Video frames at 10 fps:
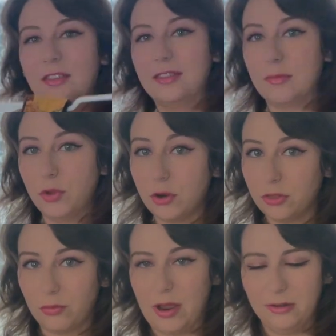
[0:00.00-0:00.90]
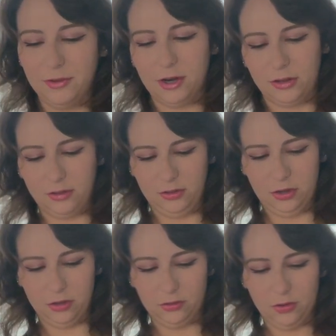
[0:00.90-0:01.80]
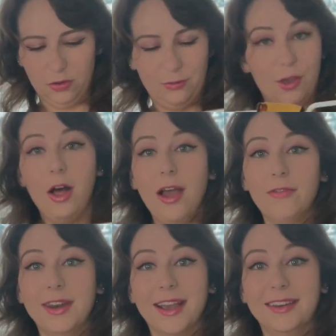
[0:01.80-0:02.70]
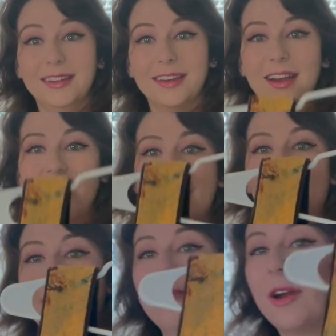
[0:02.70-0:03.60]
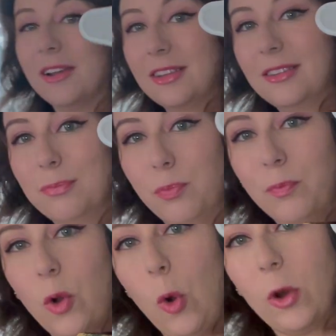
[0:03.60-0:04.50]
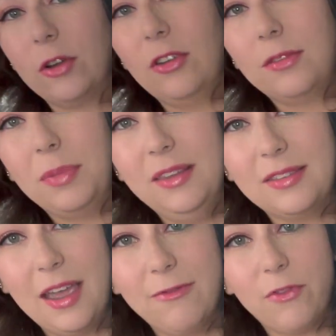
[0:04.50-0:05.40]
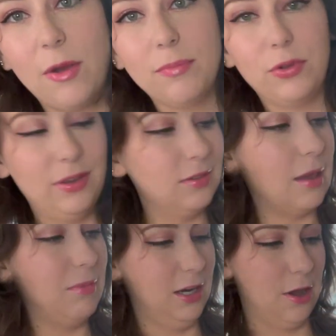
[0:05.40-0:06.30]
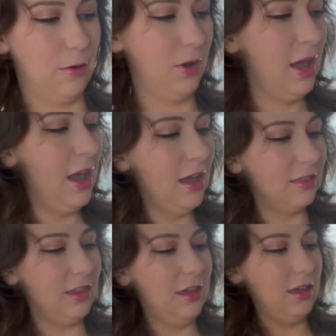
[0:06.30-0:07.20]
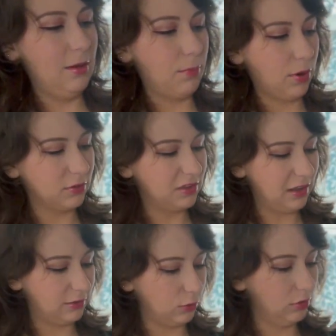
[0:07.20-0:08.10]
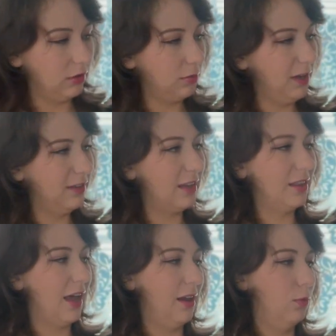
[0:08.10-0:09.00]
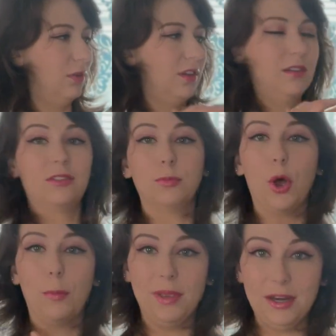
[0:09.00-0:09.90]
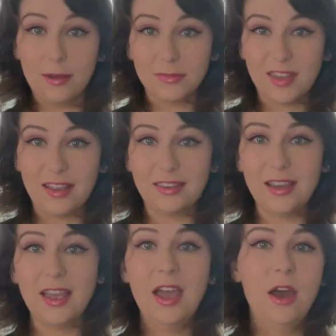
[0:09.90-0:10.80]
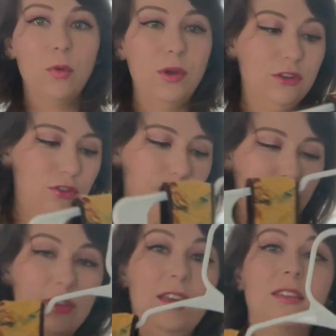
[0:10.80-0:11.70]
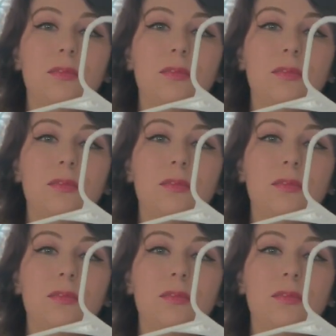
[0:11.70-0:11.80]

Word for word: similar at the Ren Fair this year, so if y'all have any idea on where this gorgeous piece came from, please let me know. The person that sold it to me said that it was a small medium sizing, which for these